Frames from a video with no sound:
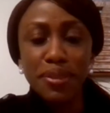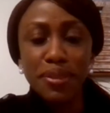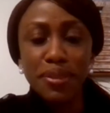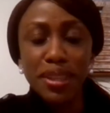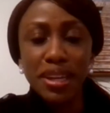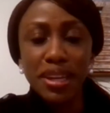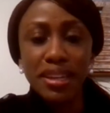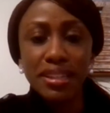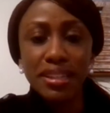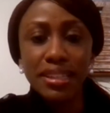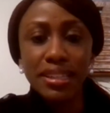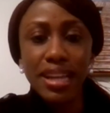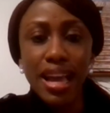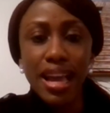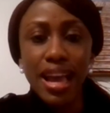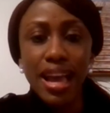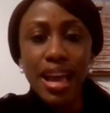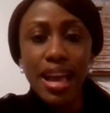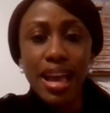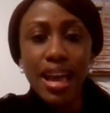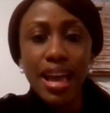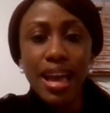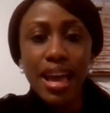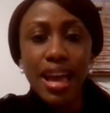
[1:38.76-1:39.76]
then
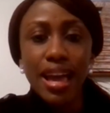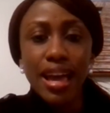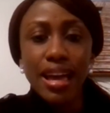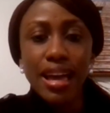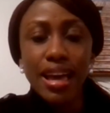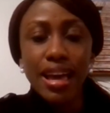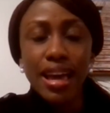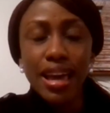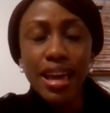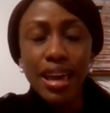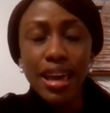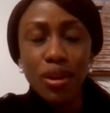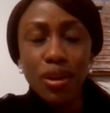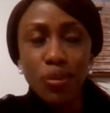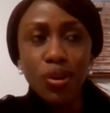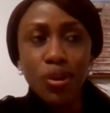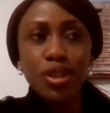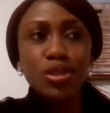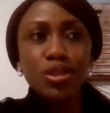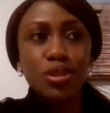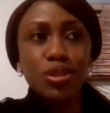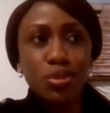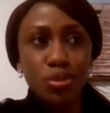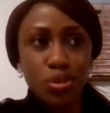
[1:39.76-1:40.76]
it
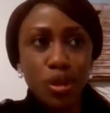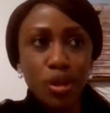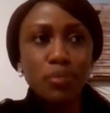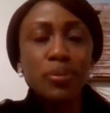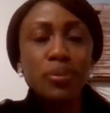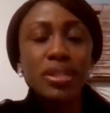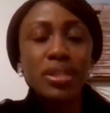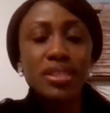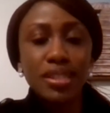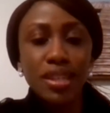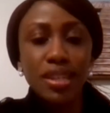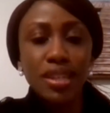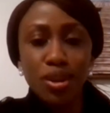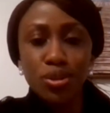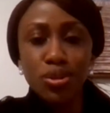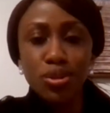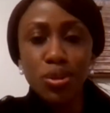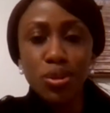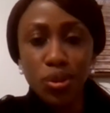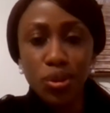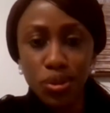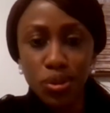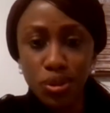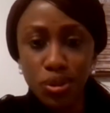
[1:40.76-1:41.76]
was one person I
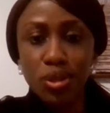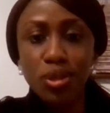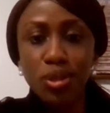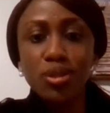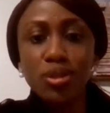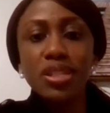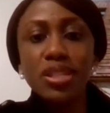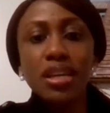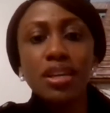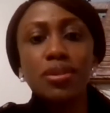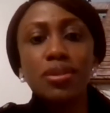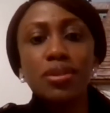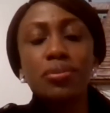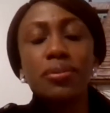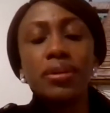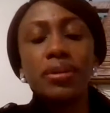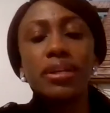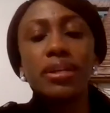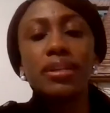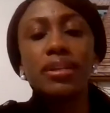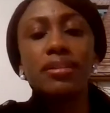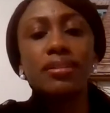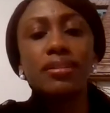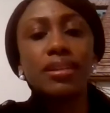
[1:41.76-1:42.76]
also consulted
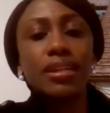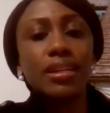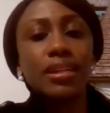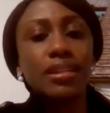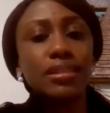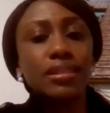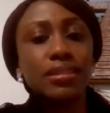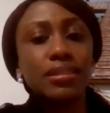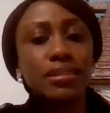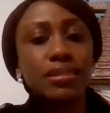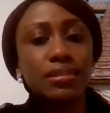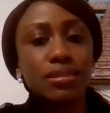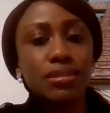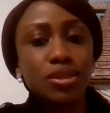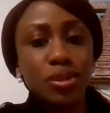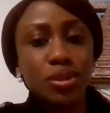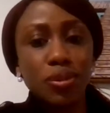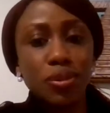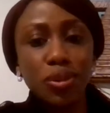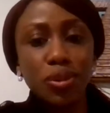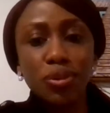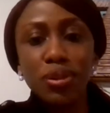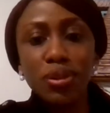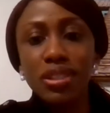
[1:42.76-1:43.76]
with, and he took
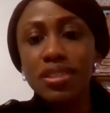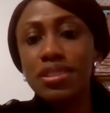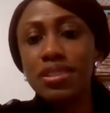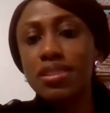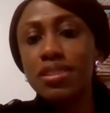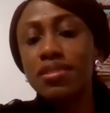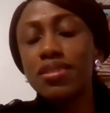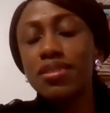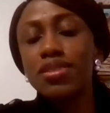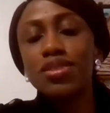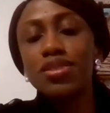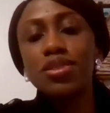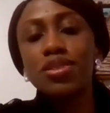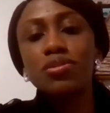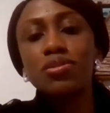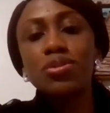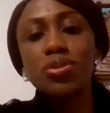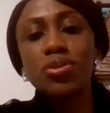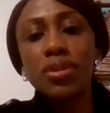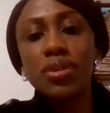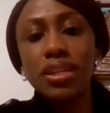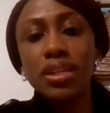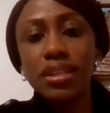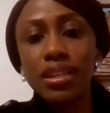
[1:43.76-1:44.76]
me through a series of
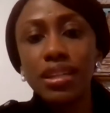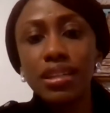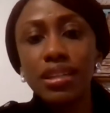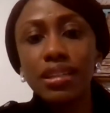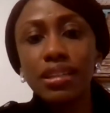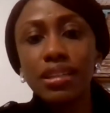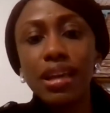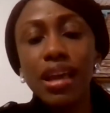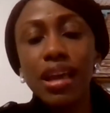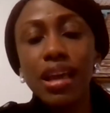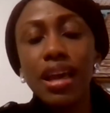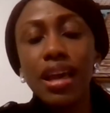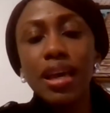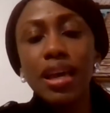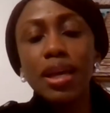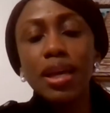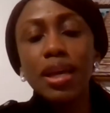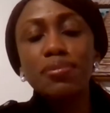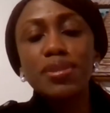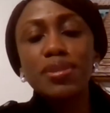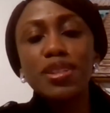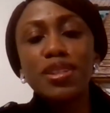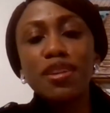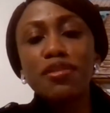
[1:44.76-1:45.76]
training,
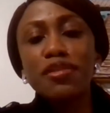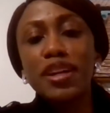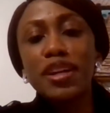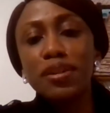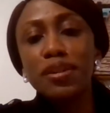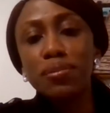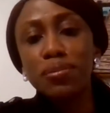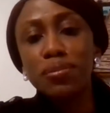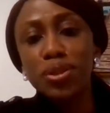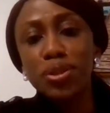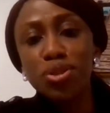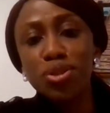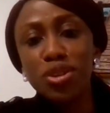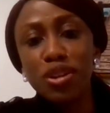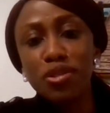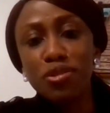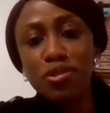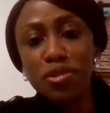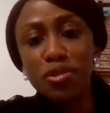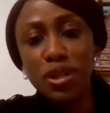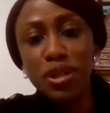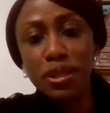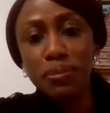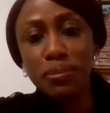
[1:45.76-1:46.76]
himself and a mutual
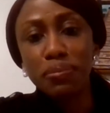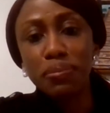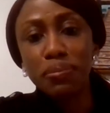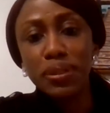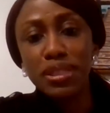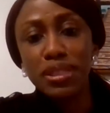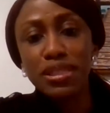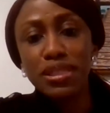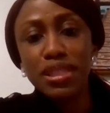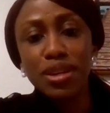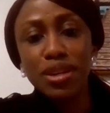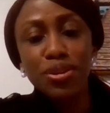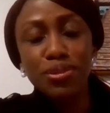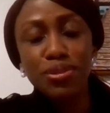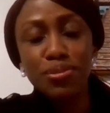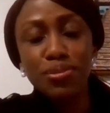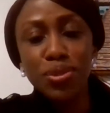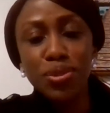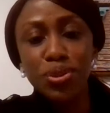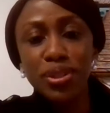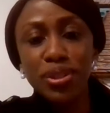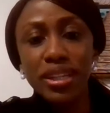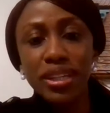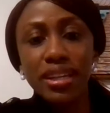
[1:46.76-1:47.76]
friend, Peter
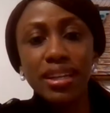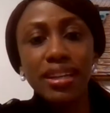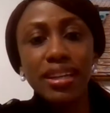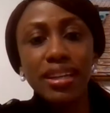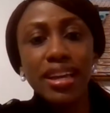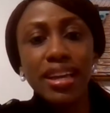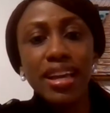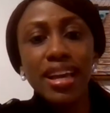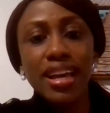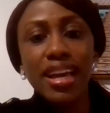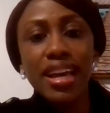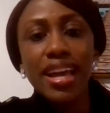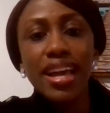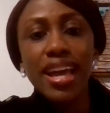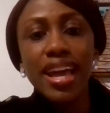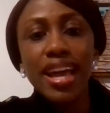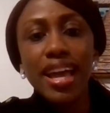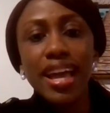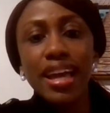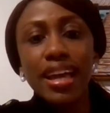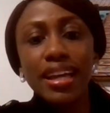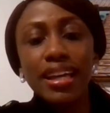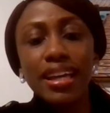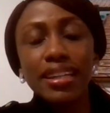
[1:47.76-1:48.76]
Ogbona.
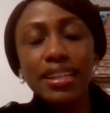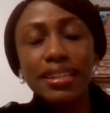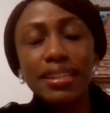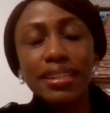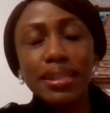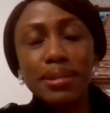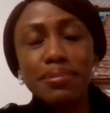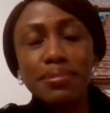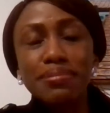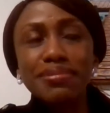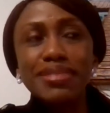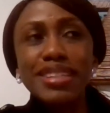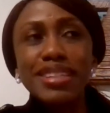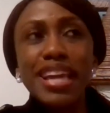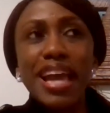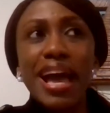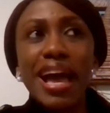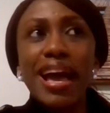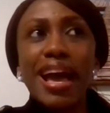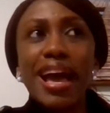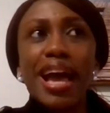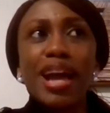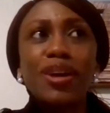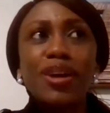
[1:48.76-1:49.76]
And
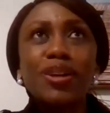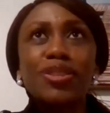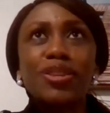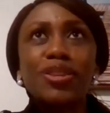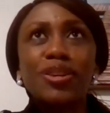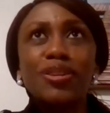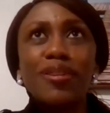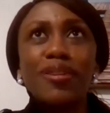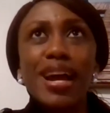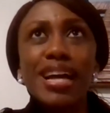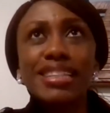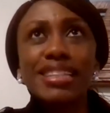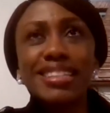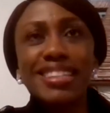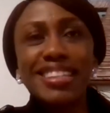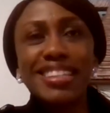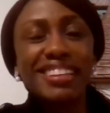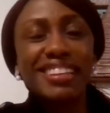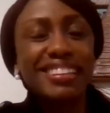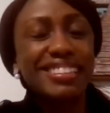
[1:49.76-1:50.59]
yeah, I got the grant.